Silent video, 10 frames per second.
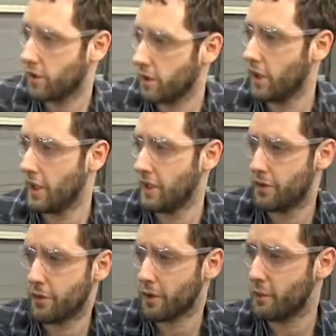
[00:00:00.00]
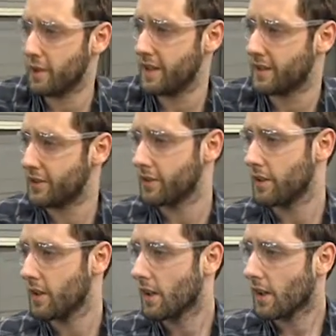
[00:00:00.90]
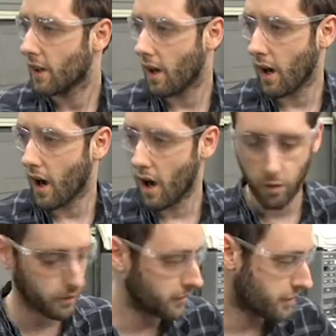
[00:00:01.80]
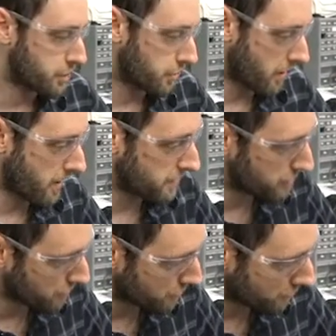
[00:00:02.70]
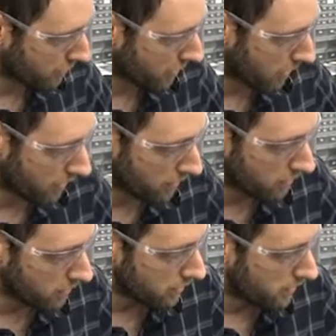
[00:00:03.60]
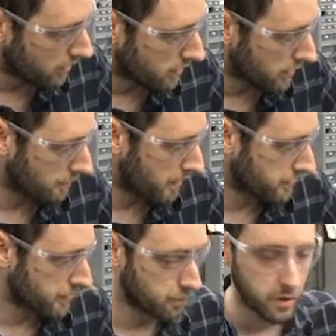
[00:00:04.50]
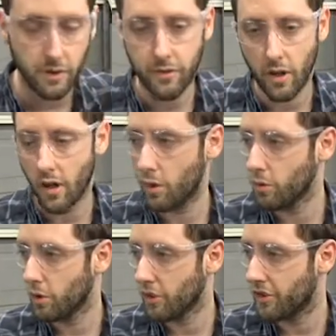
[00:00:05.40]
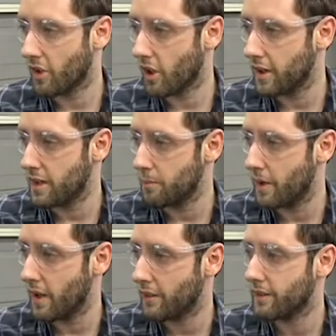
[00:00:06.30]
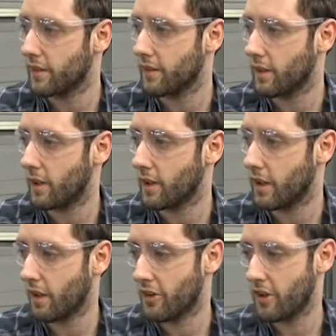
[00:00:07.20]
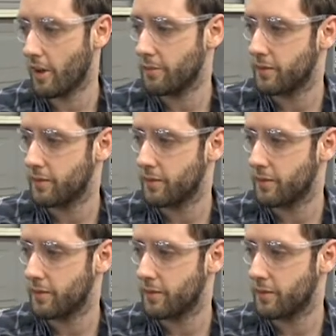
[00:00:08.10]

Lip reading: in 3 weeks. We're gonna try to come out there with Will's heat bed concept